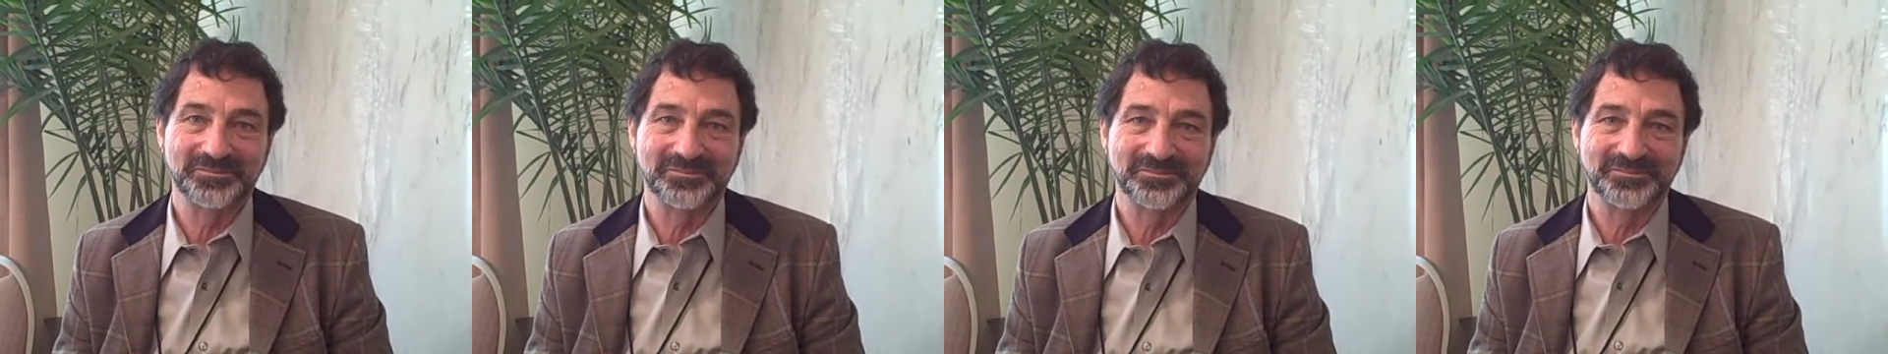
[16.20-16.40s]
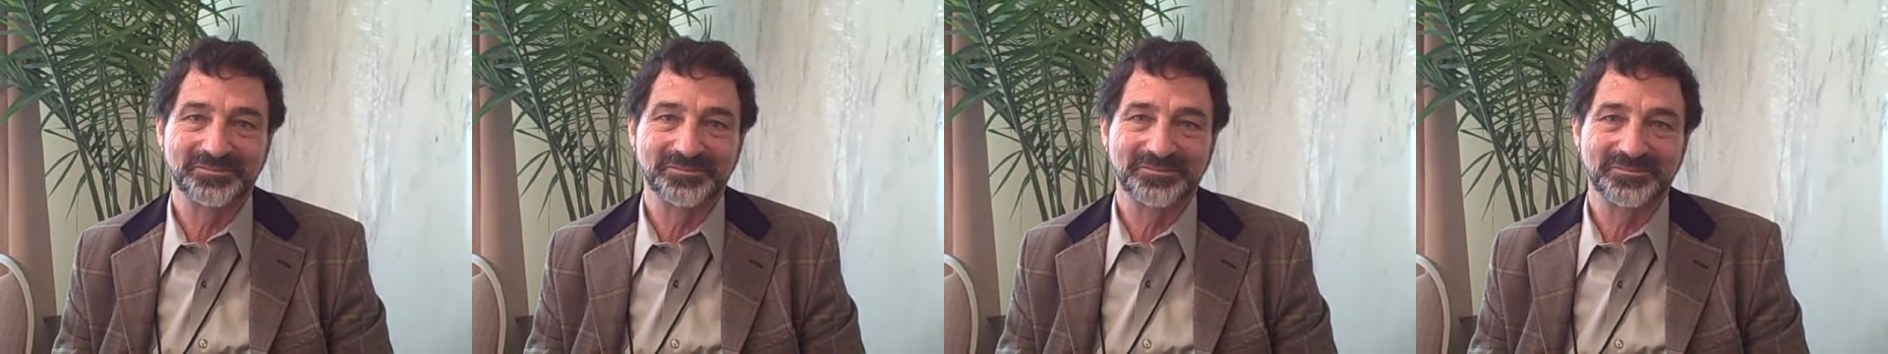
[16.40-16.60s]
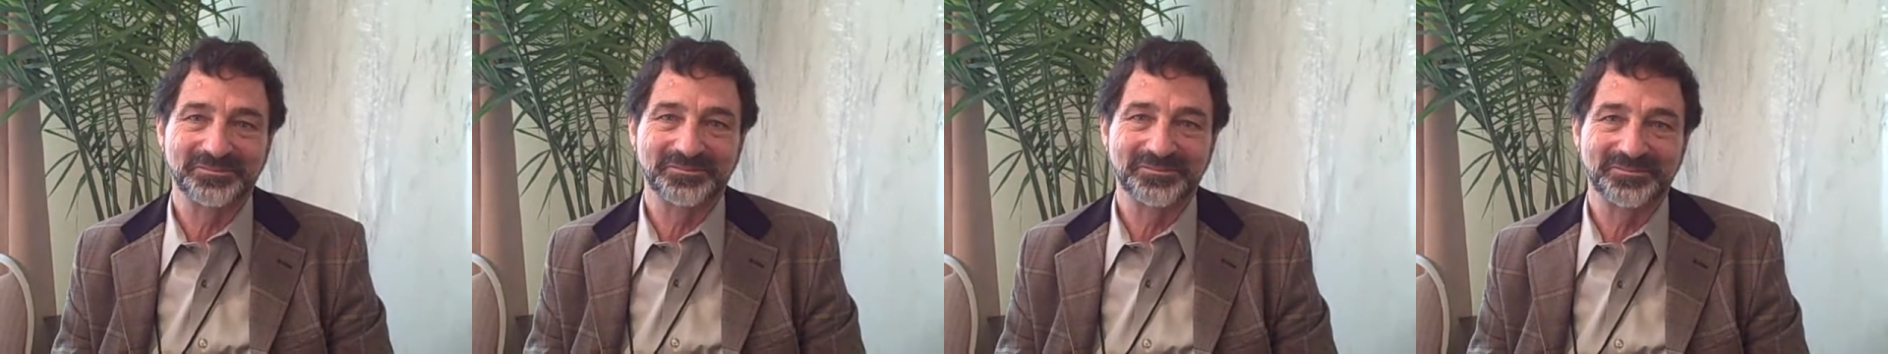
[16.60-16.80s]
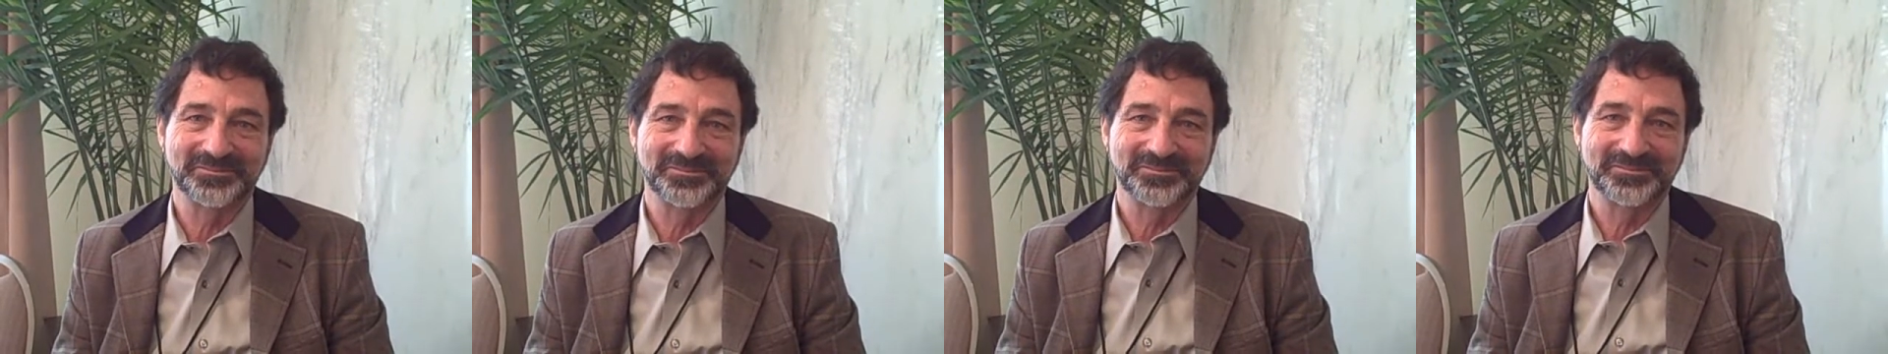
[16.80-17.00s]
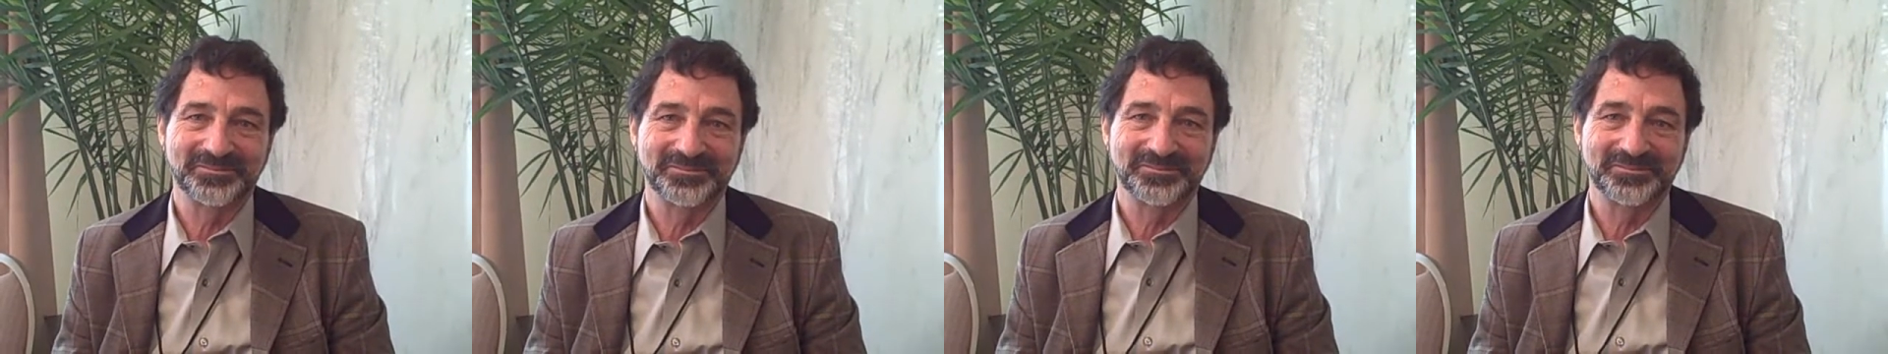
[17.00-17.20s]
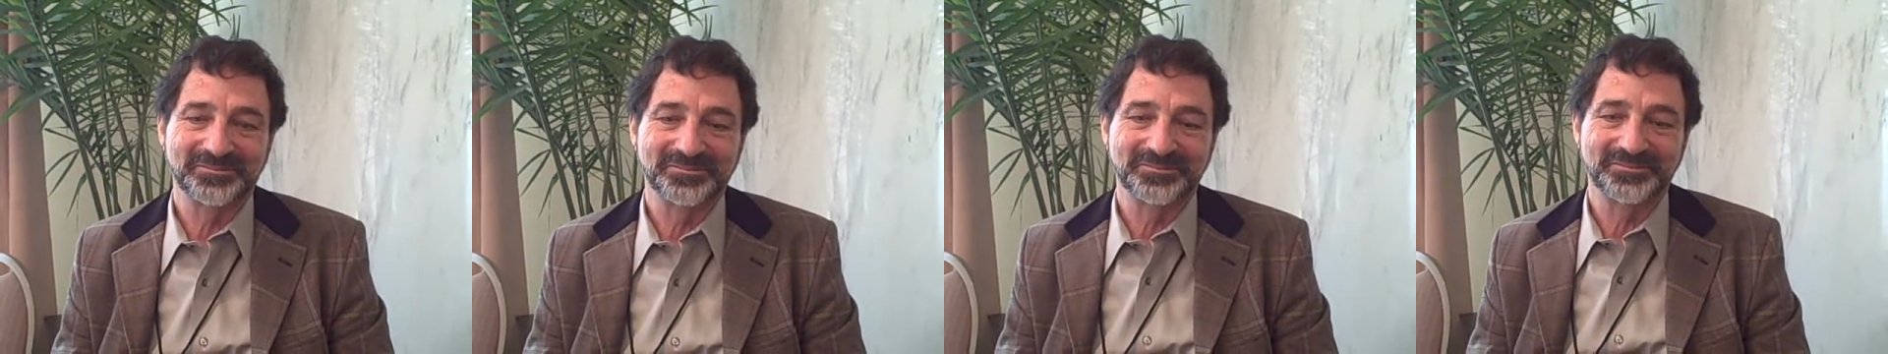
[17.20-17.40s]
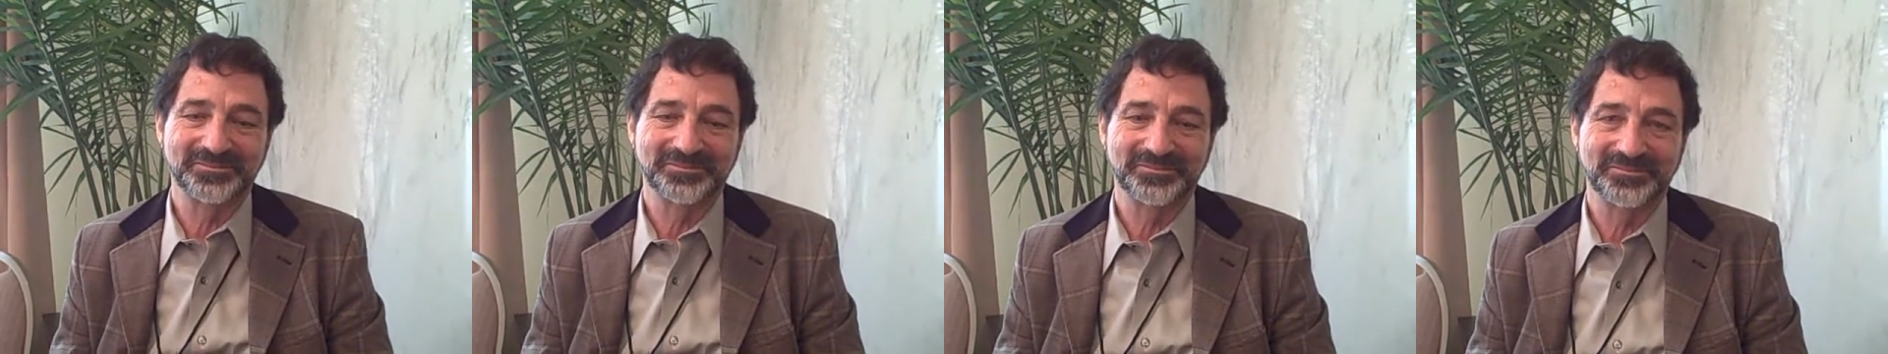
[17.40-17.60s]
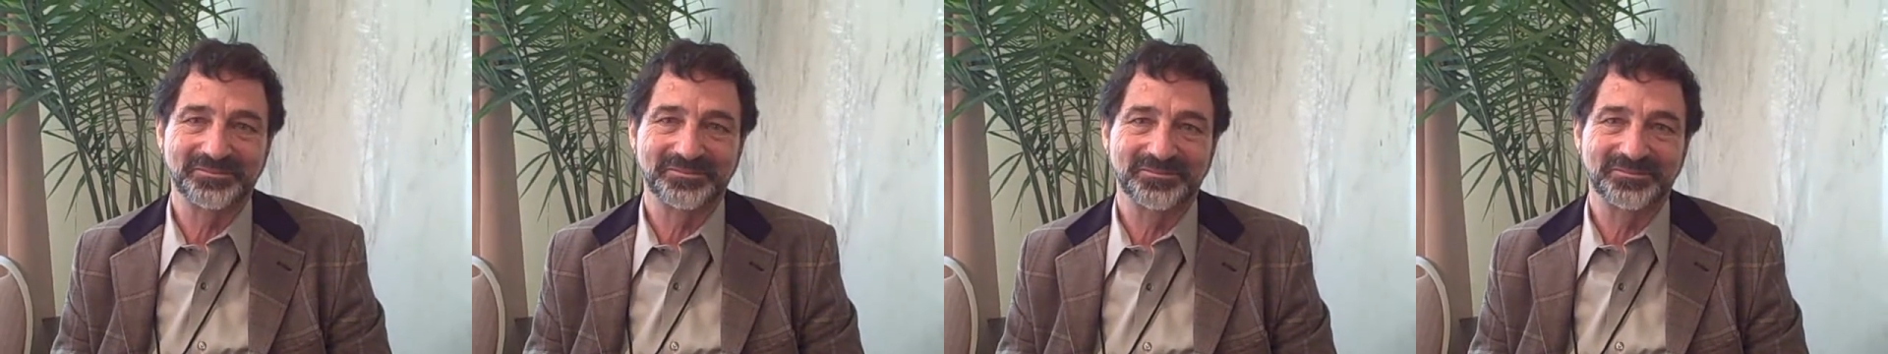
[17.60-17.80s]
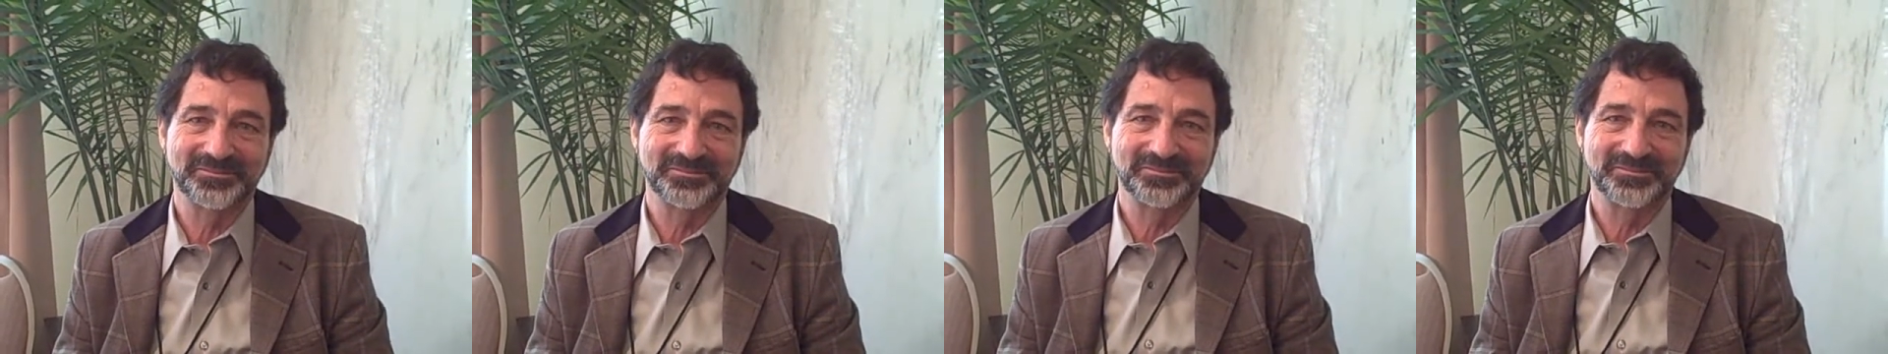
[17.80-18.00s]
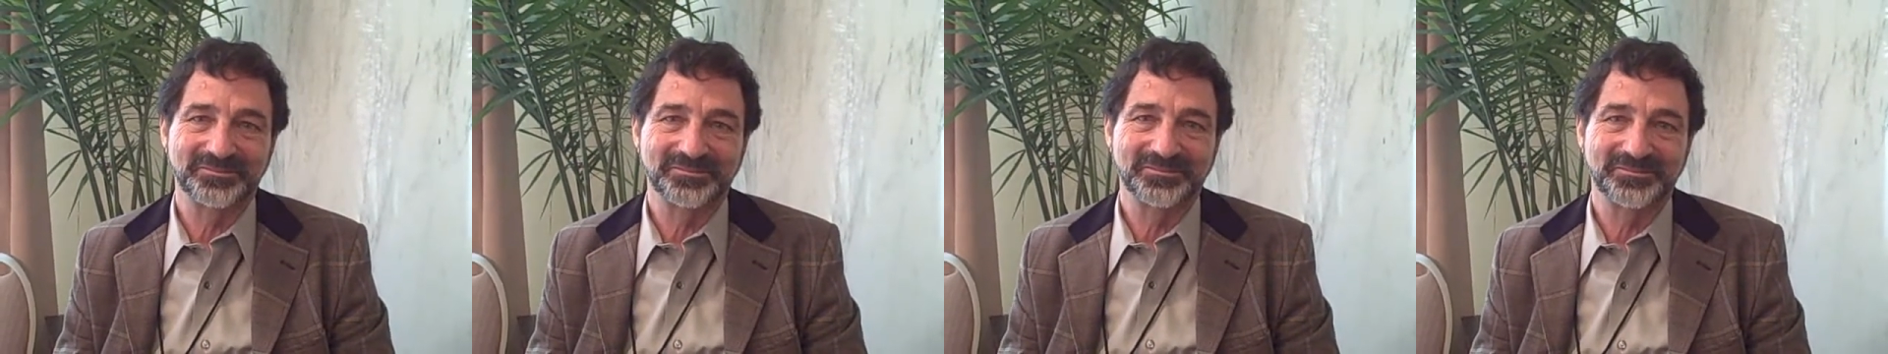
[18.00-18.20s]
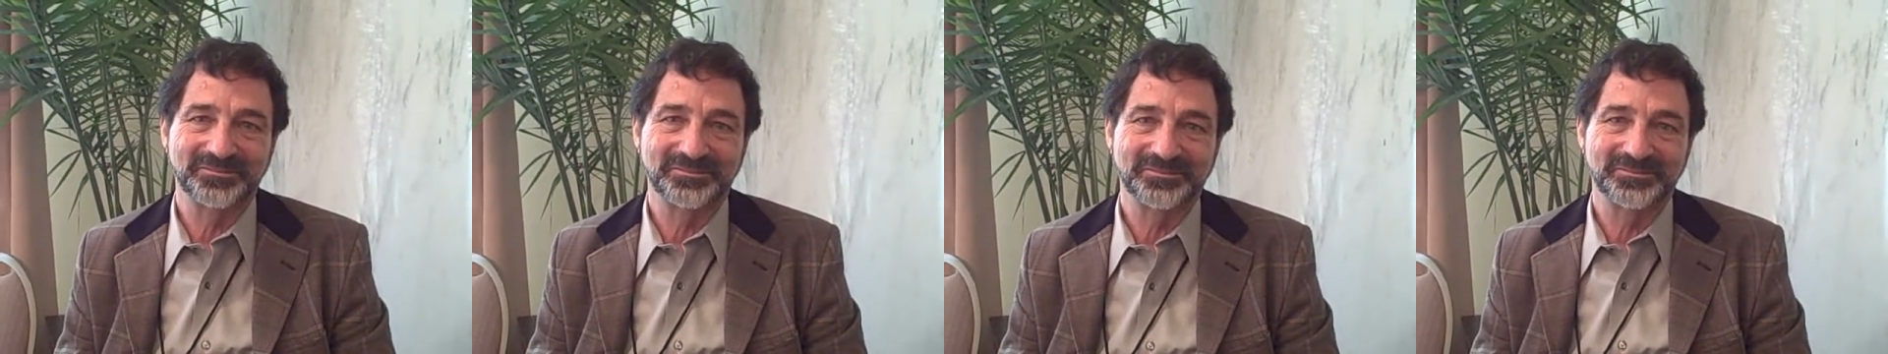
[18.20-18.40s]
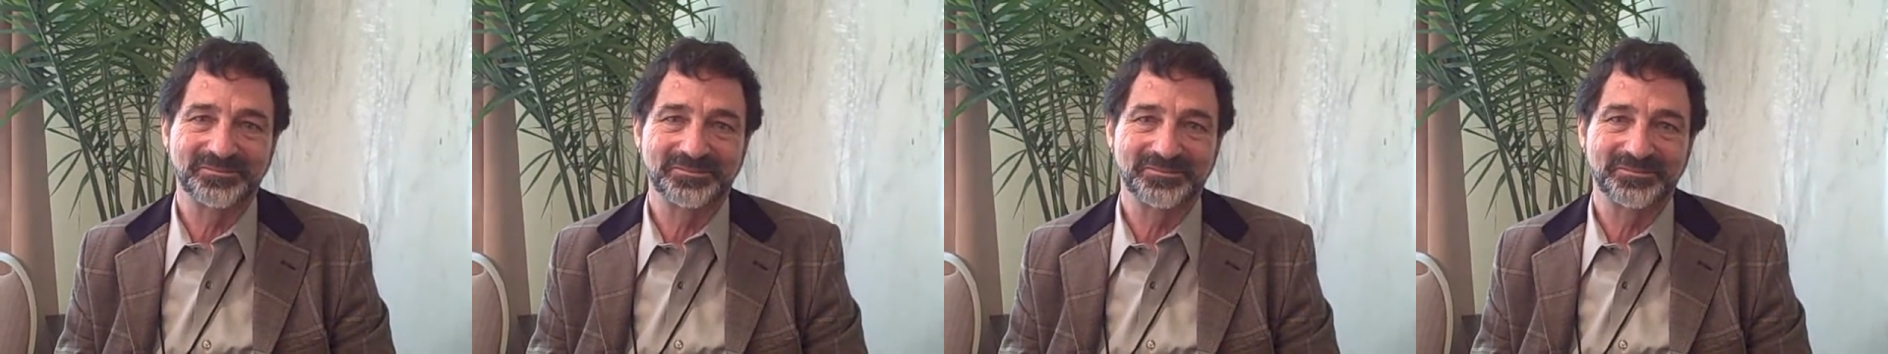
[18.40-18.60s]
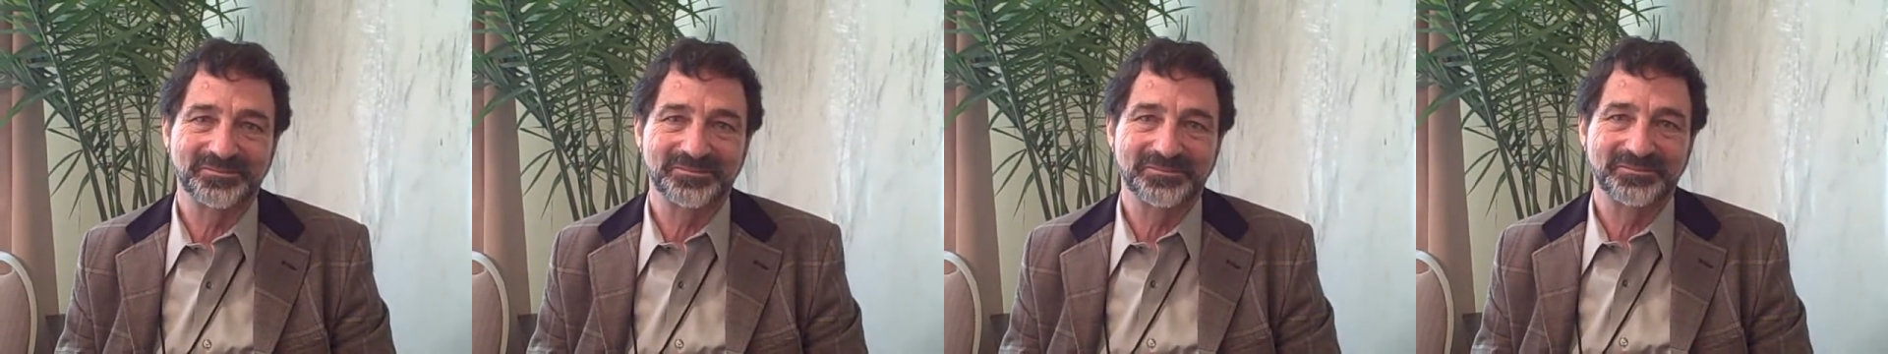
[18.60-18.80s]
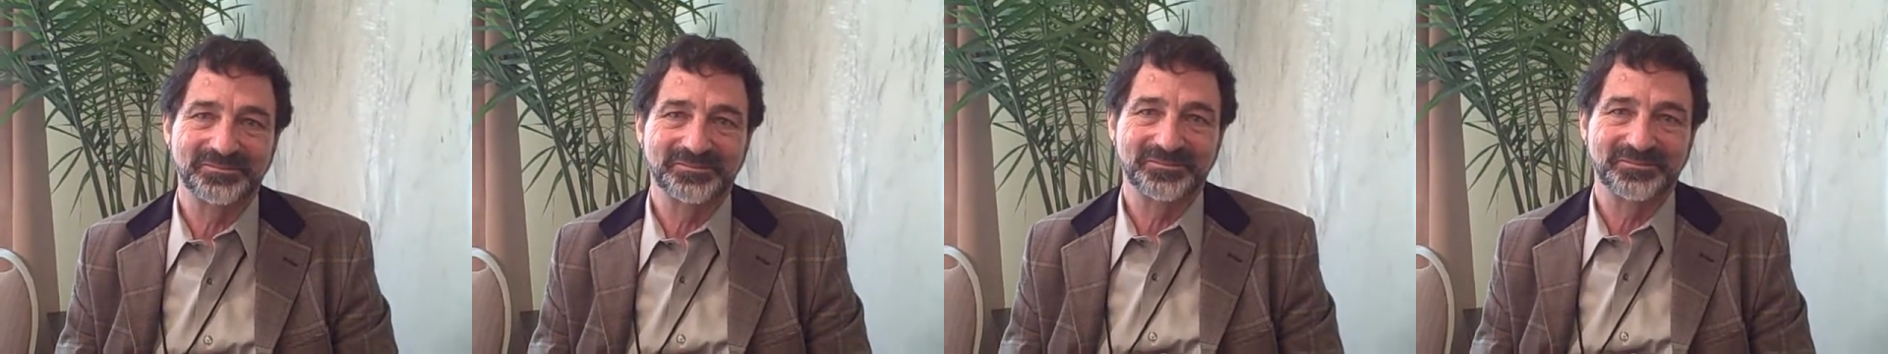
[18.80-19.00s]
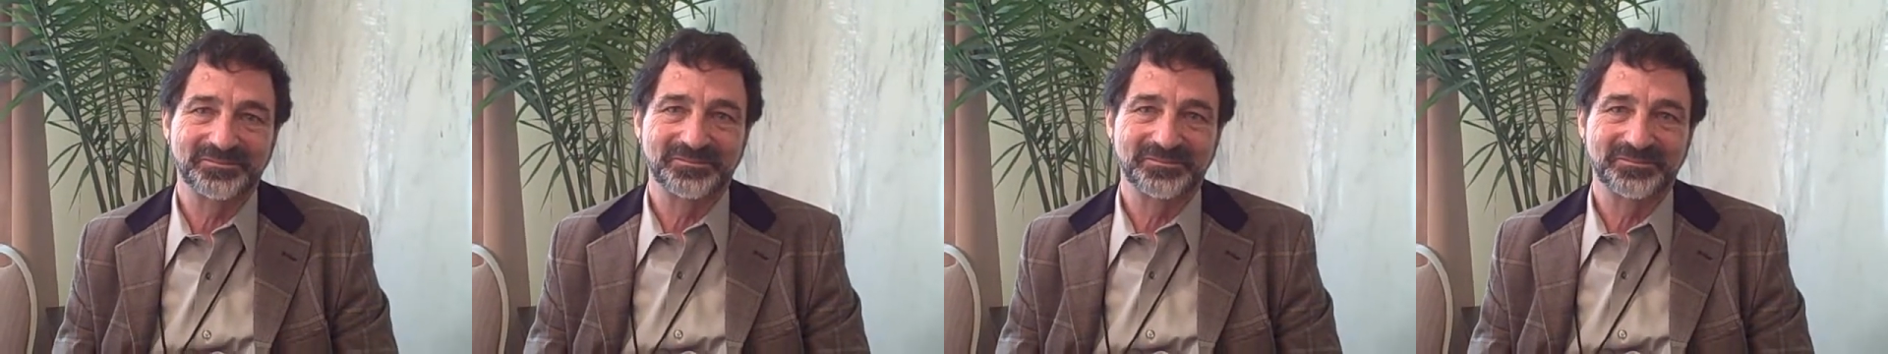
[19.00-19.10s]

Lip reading: tell people who you are and what you do,